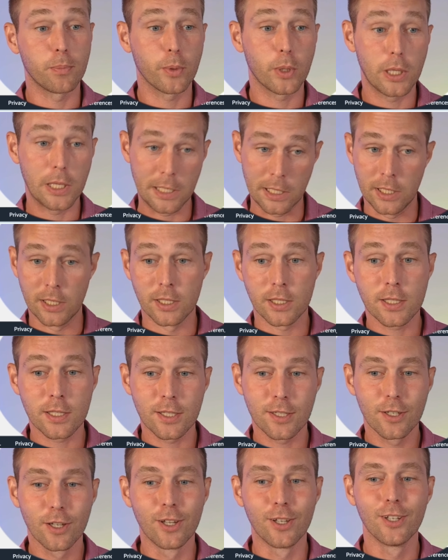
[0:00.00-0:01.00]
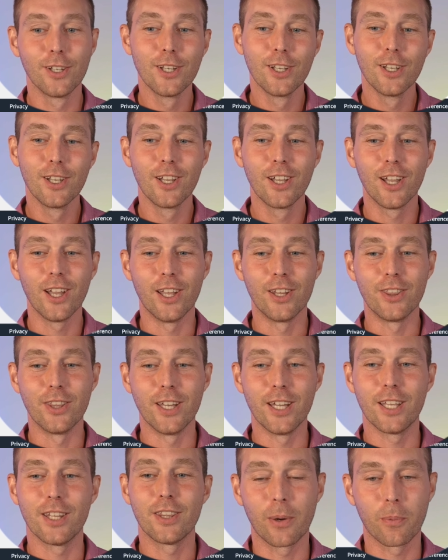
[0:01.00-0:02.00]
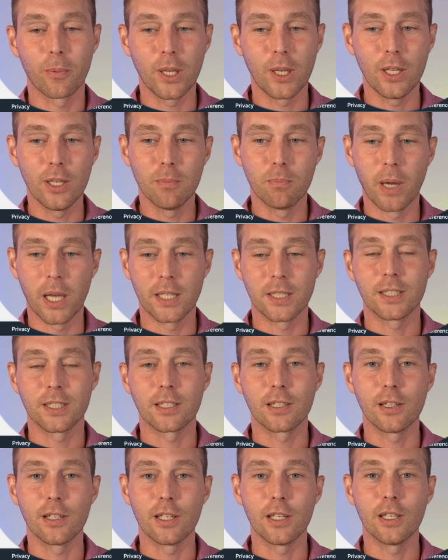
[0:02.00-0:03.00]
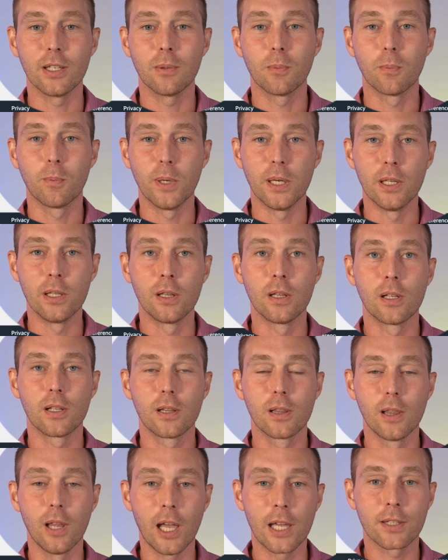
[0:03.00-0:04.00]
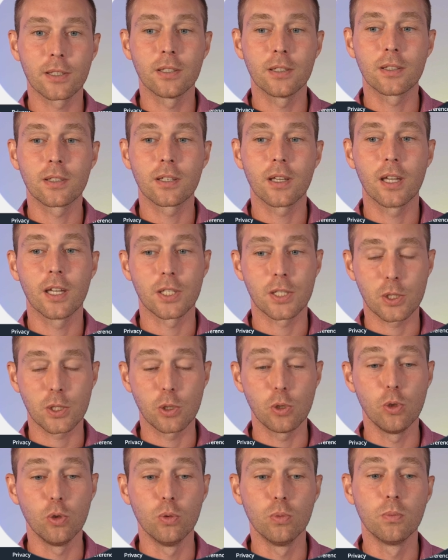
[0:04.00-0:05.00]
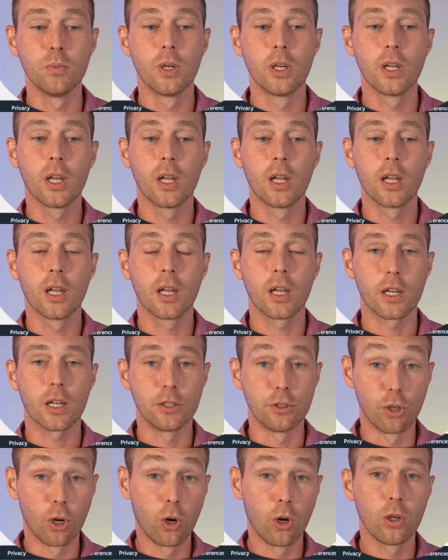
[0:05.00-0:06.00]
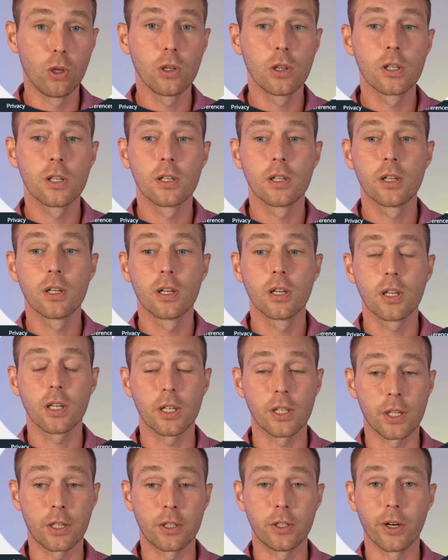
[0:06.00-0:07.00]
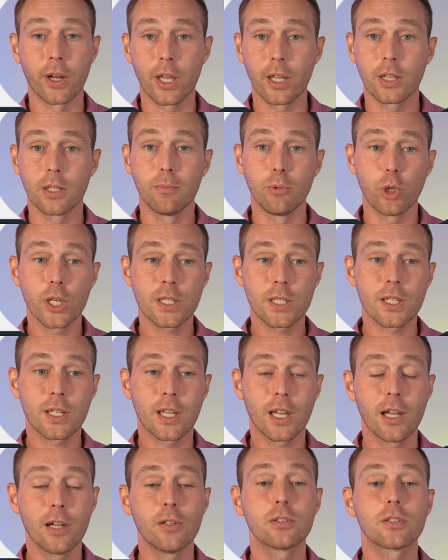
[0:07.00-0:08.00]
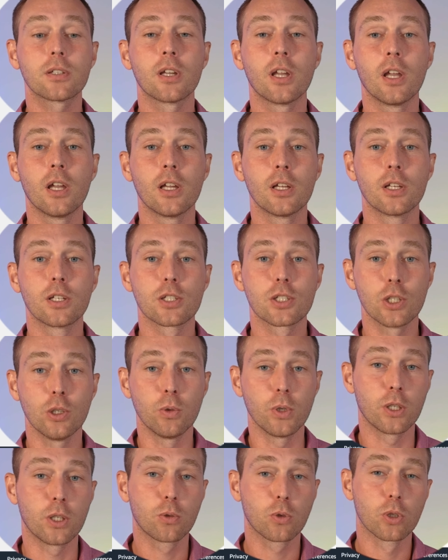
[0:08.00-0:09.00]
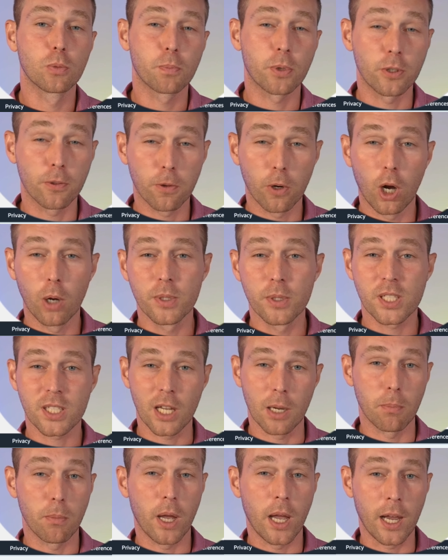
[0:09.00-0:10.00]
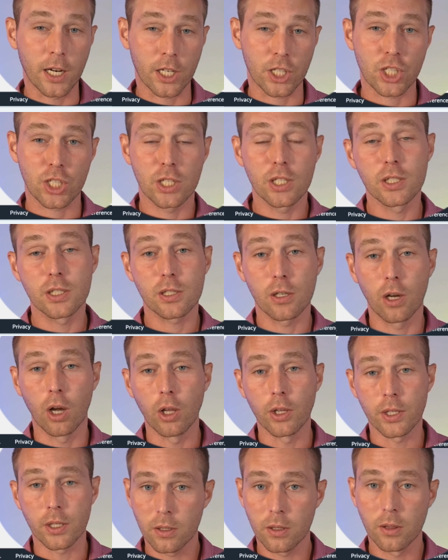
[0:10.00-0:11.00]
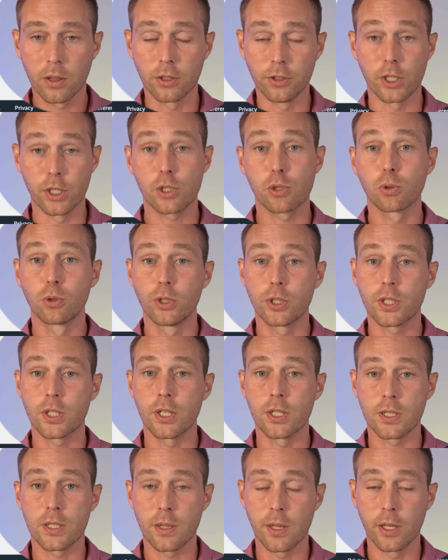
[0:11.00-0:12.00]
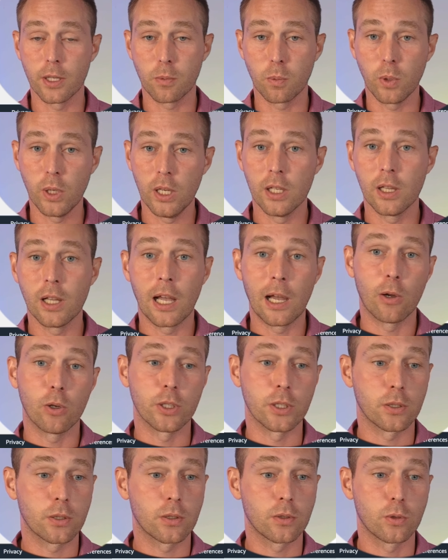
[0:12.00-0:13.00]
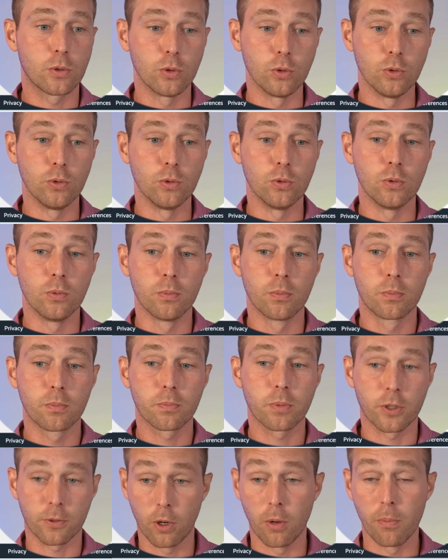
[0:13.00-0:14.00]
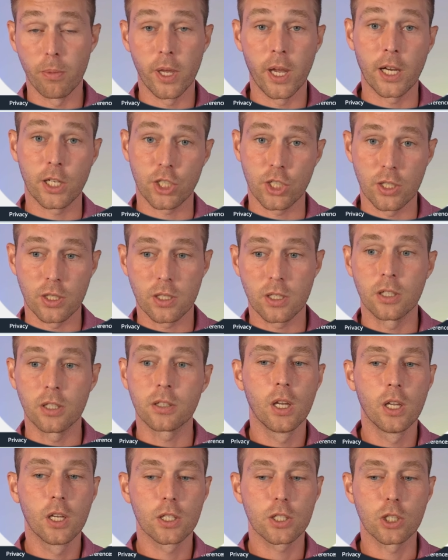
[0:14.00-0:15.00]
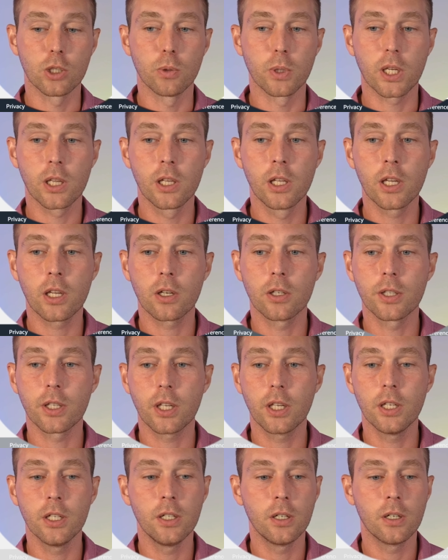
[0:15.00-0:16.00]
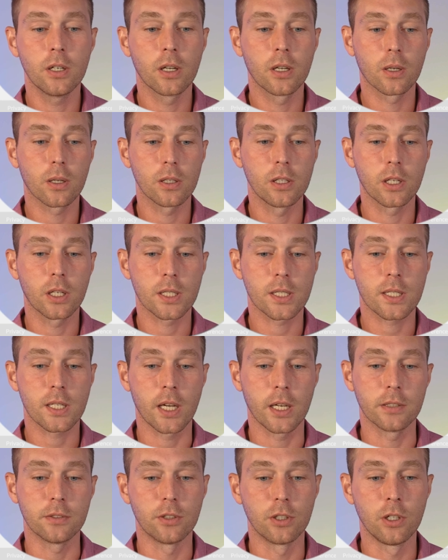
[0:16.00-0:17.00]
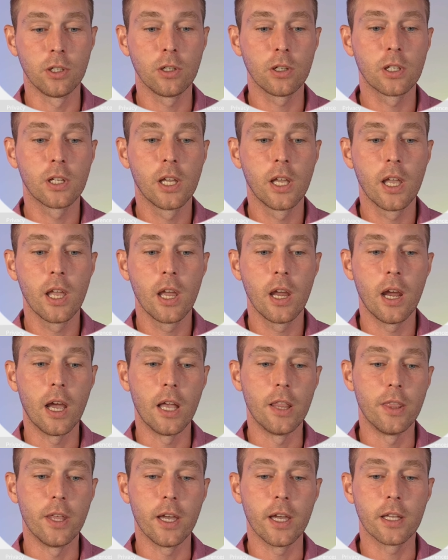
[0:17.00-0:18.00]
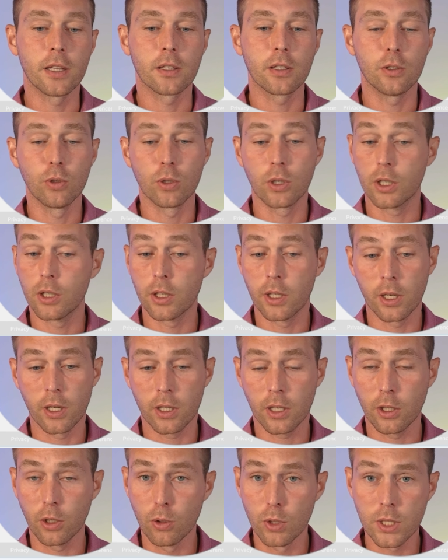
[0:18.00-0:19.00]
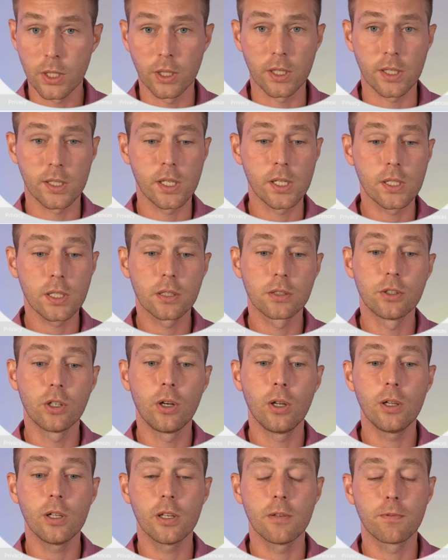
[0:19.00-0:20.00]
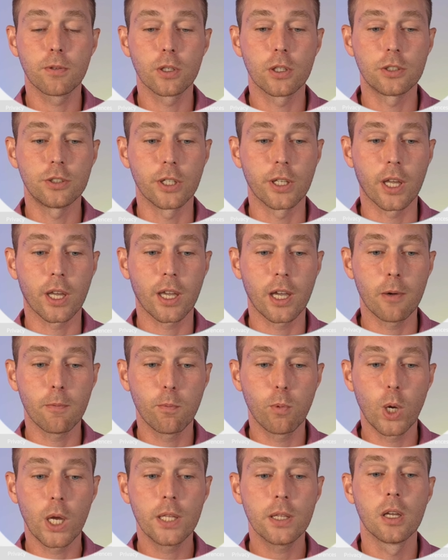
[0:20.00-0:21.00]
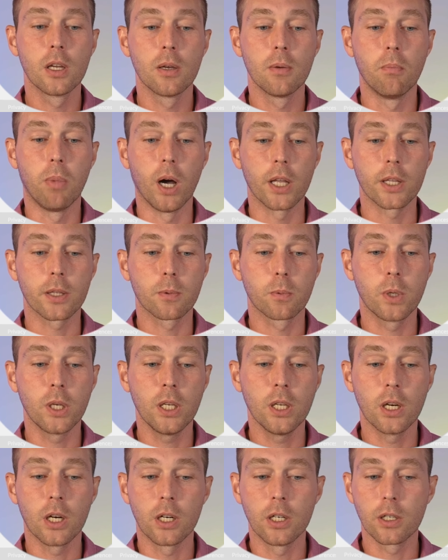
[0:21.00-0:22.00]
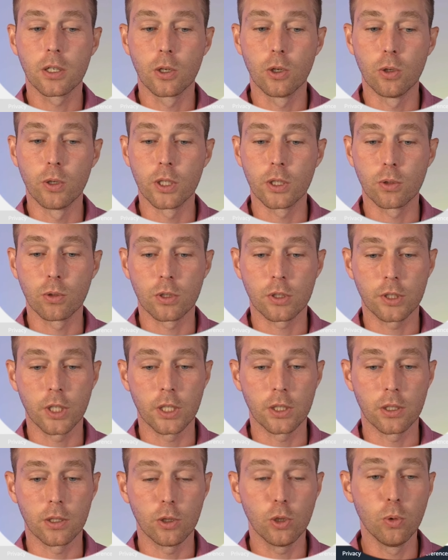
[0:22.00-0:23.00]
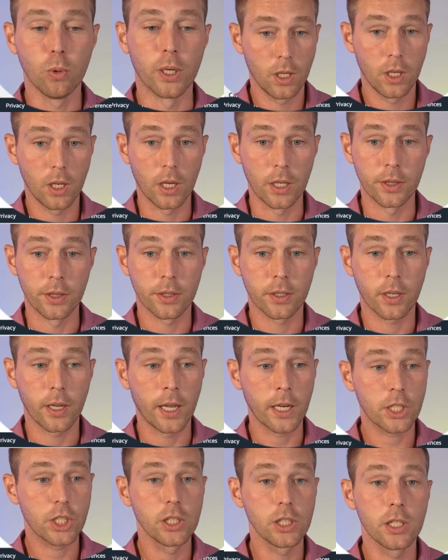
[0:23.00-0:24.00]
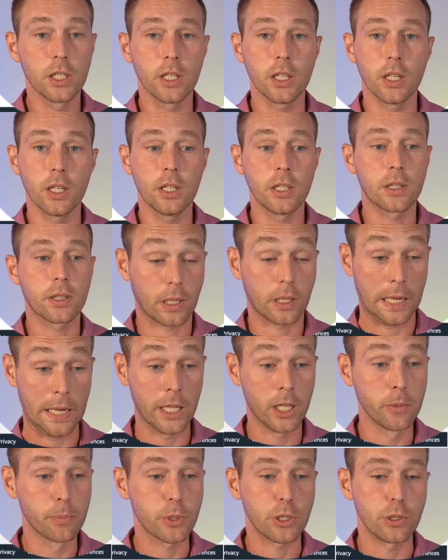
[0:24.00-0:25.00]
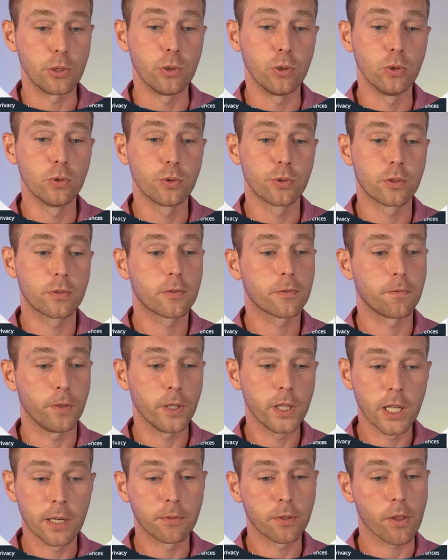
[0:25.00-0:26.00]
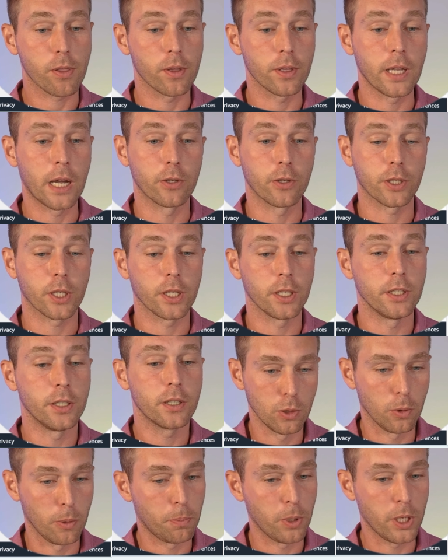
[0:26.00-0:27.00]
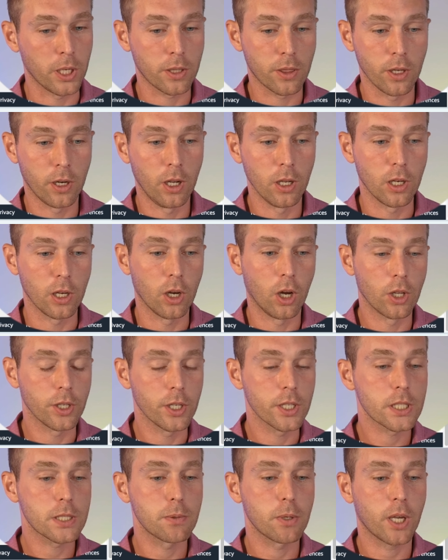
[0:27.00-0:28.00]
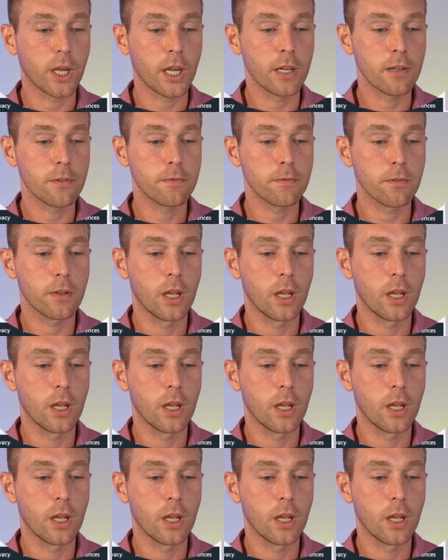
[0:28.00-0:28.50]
is, and then we basically will let it assume a role in our AWS account so it could perform some actions on the resources that we allow it to perform the actions on. So we click on here, click assign role, and then you can use an existing role if you already have one, but we are going to create a new one. And actually it helps you fill everything out here. We pick the only audience we have,